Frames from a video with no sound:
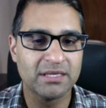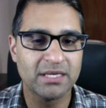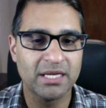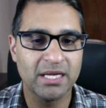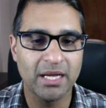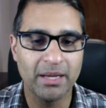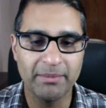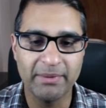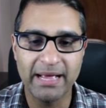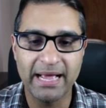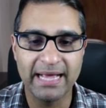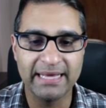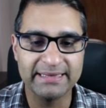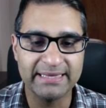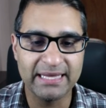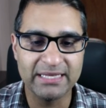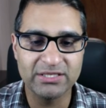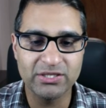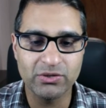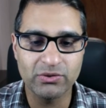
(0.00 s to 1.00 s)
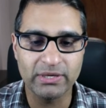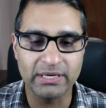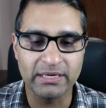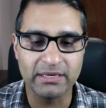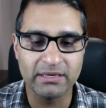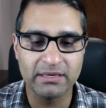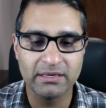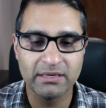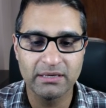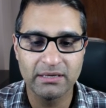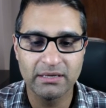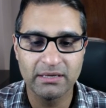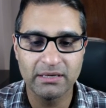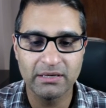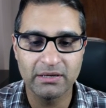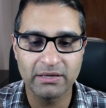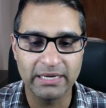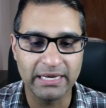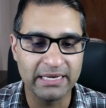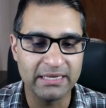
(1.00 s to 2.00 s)
I'm going to add that token.
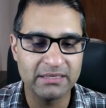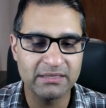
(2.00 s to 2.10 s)
Okay.